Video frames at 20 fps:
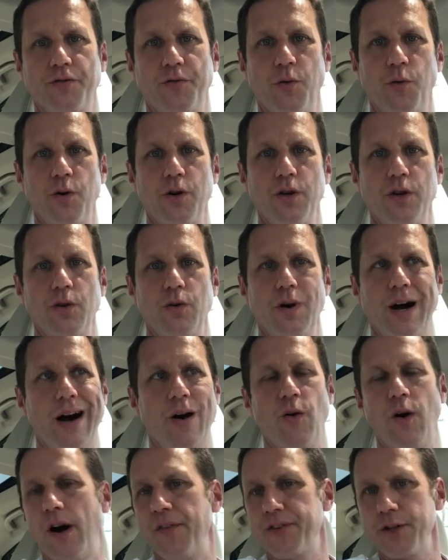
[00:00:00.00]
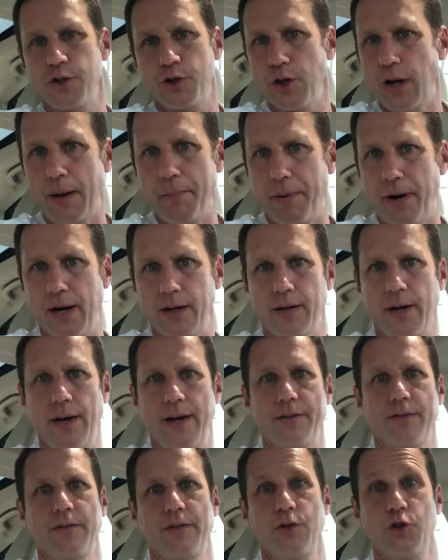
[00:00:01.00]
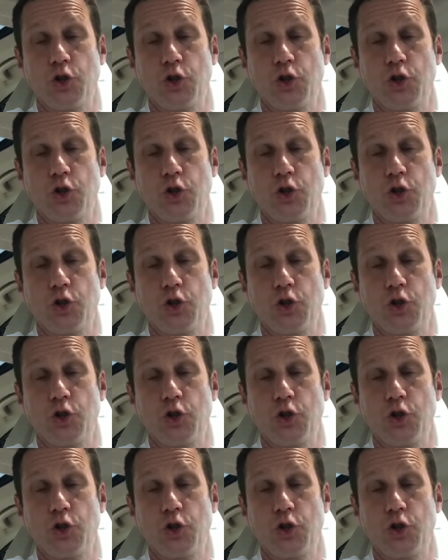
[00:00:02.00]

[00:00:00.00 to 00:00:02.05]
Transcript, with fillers: for you How often should I podcast?